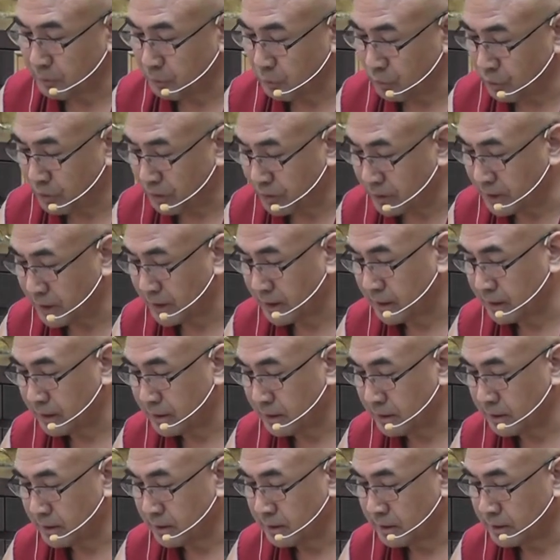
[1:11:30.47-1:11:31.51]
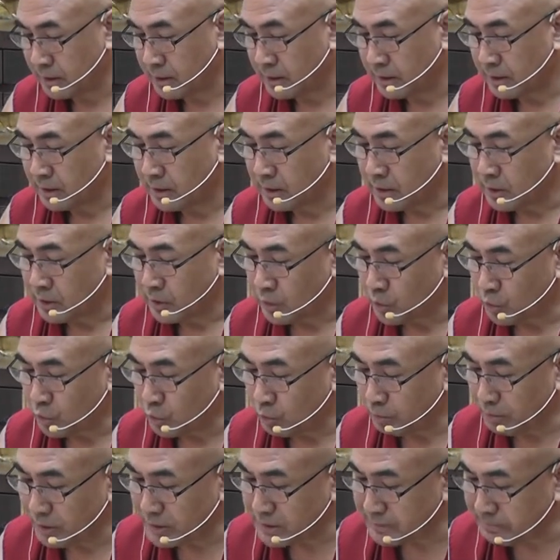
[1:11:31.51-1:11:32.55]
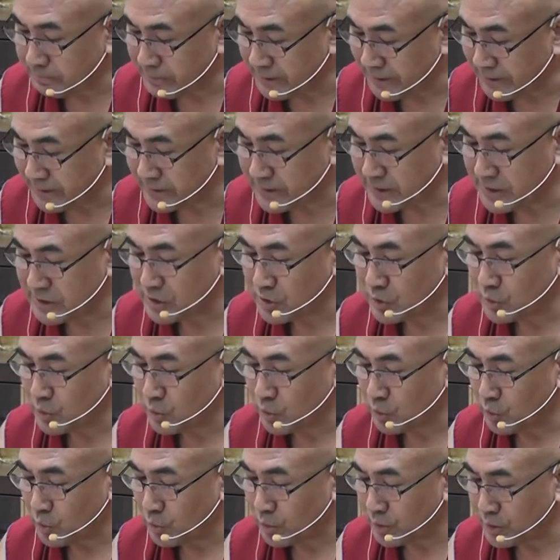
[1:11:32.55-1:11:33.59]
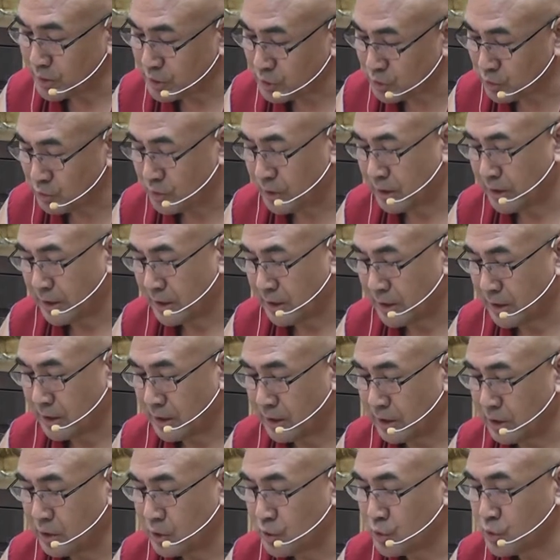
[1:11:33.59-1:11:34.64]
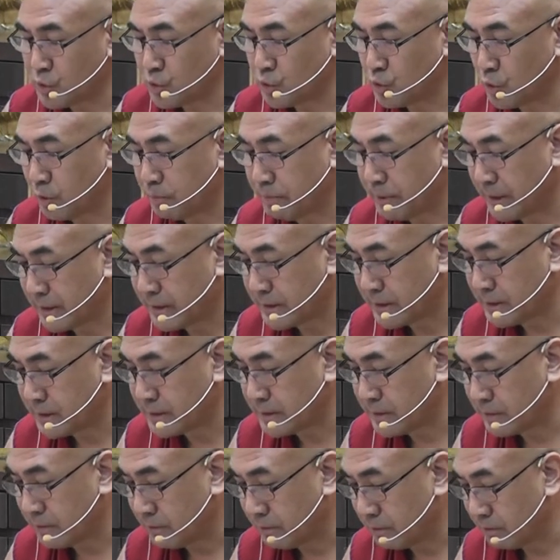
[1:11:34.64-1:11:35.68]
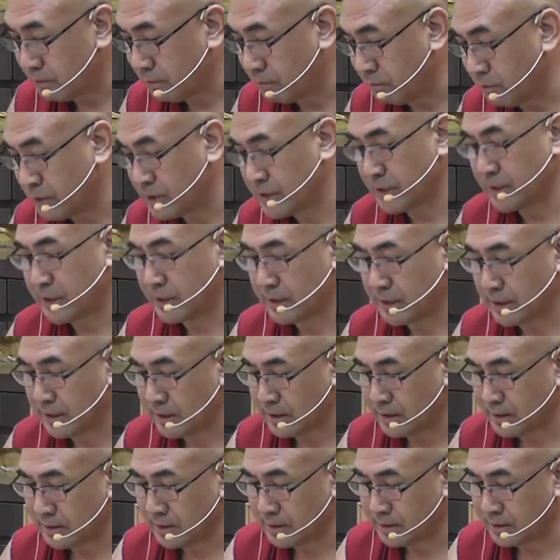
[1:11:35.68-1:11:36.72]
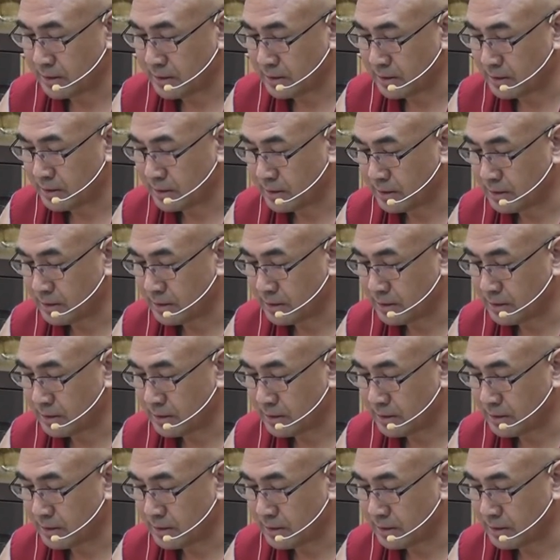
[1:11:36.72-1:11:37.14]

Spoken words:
Many people think you must practice only Sudrayana, should not practice Vajrayana.